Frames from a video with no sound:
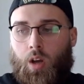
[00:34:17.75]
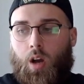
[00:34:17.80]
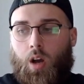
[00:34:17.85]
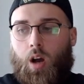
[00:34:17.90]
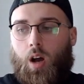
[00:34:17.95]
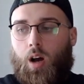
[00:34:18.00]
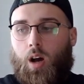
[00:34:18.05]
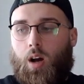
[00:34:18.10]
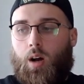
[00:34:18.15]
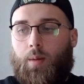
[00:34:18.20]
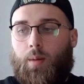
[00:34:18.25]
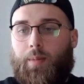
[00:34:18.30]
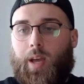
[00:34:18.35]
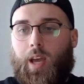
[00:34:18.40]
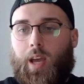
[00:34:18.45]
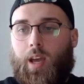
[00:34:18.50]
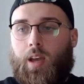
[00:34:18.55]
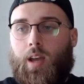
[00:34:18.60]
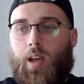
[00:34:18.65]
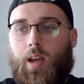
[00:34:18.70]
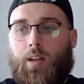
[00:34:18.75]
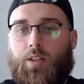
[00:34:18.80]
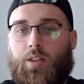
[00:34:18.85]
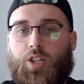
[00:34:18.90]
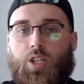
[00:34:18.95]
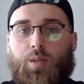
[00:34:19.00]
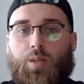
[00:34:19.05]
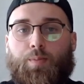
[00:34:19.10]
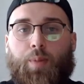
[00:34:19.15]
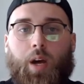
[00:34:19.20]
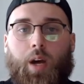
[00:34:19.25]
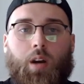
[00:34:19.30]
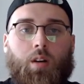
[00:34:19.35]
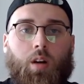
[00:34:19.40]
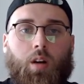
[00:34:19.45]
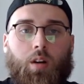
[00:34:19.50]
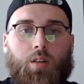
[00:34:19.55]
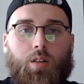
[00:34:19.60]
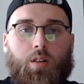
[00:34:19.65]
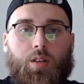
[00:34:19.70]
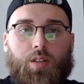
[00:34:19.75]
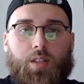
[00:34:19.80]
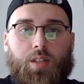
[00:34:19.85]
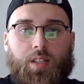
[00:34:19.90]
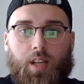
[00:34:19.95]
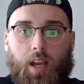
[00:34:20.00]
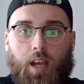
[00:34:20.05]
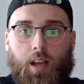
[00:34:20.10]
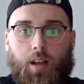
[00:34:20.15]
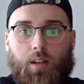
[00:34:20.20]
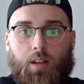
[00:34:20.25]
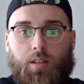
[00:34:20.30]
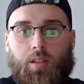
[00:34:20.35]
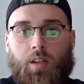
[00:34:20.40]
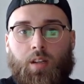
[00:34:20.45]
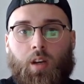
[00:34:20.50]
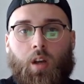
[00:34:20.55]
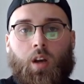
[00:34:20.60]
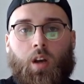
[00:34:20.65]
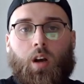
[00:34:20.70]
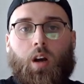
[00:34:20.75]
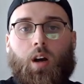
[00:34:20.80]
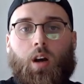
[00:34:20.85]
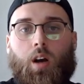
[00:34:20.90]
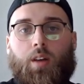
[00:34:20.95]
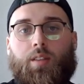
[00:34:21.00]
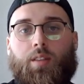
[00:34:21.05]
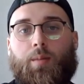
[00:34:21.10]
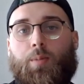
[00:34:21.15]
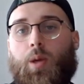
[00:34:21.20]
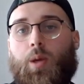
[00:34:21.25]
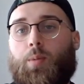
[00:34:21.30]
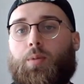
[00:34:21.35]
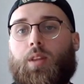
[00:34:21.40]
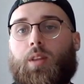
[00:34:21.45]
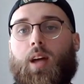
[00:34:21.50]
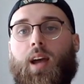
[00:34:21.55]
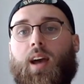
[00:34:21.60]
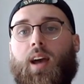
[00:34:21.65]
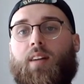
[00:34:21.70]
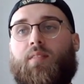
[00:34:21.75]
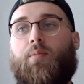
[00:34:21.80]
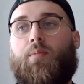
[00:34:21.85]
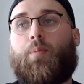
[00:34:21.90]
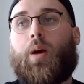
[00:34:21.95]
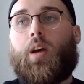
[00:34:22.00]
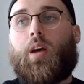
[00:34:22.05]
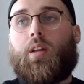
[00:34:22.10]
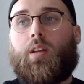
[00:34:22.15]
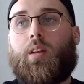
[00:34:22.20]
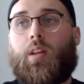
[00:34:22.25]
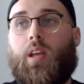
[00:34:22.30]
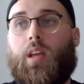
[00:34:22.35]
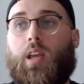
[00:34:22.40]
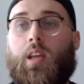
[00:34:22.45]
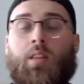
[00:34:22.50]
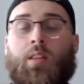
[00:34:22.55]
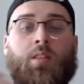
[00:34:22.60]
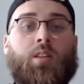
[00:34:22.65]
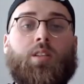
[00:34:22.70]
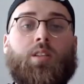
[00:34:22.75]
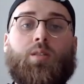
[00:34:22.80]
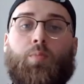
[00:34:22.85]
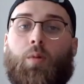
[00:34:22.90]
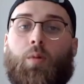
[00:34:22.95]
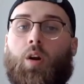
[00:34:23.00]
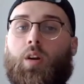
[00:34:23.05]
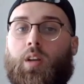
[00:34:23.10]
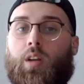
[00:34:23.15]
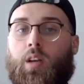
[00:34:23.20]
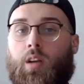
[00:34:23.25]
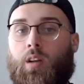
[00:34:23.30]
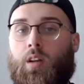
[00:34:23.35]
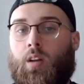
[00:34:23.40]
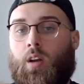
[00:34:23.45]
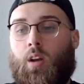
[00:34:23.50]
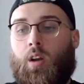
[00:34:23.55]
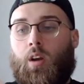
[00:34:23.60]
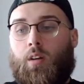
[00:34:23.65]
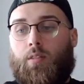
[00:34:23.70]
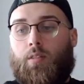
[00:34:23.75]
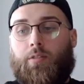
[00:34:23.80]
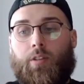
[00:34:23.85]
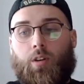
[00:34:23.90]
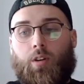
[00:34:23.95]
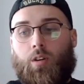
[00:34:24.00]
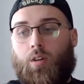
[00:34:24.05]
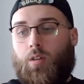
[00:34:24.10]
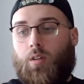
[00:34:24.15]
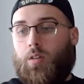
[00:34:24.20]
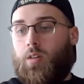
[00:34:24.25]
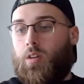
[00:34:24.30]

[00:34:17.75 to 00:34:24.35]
and just better understand the people that have been in this market for,